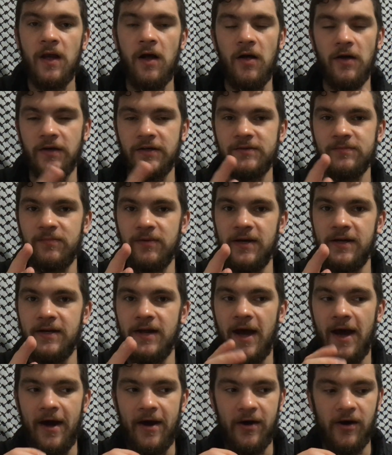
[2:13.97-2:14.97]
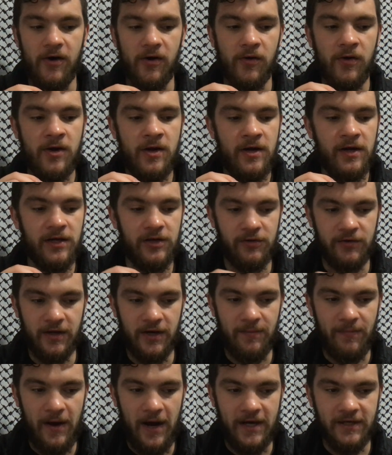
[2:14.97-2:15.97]
I'll explain how you can get
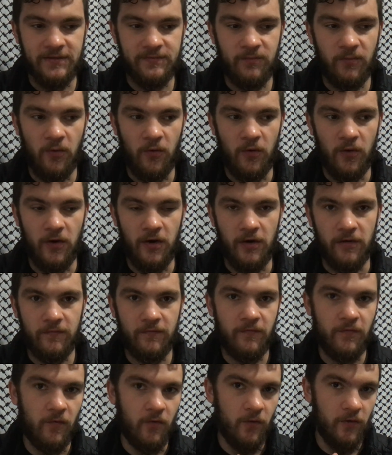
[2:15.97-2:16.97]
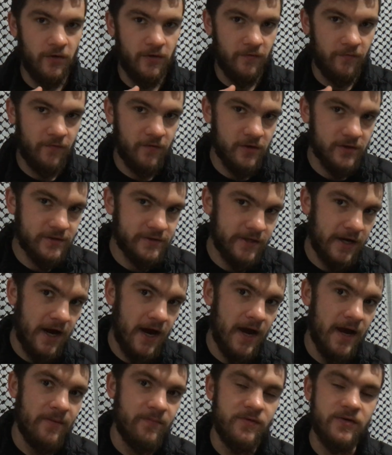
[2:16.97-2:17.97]
a passport for your first
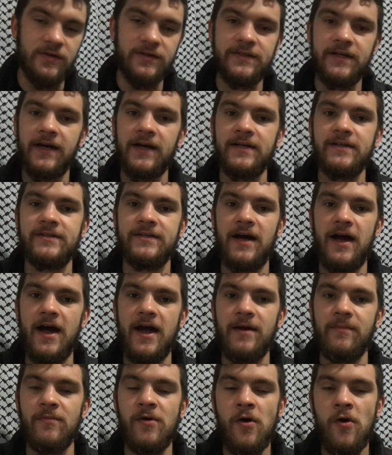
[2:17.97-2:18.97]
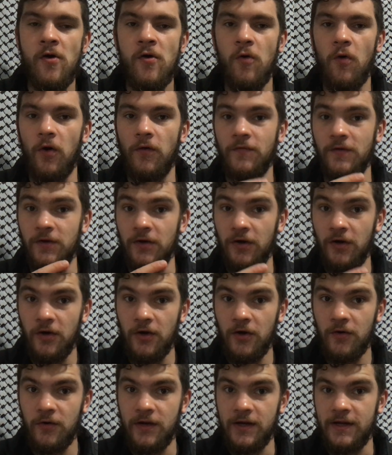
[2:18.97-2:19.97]
time, your second time, or if you're in a
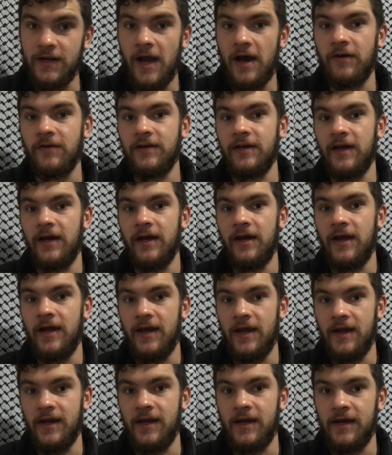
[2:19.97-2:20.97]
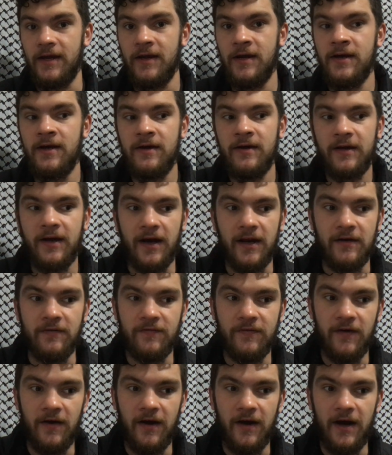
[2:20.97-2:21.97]
hurry, and how to get a kind
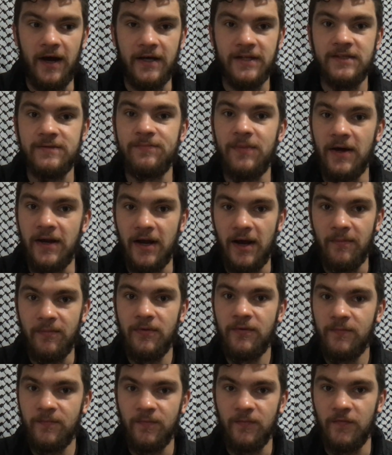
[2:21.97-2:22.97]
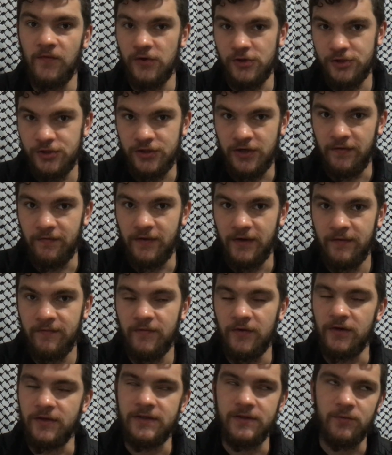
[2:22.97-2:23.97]
of a sped up version of it
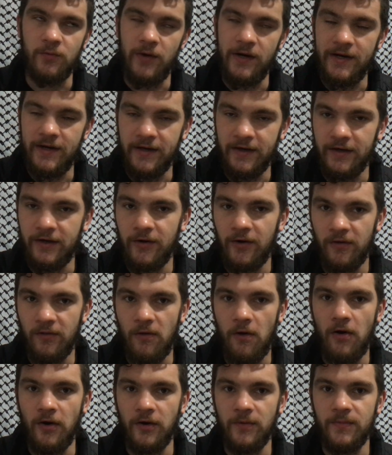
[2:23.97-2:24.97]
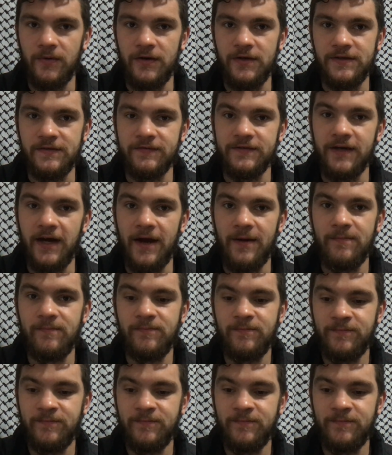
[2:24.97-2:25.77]
versus waiting, you know, longer periods of time.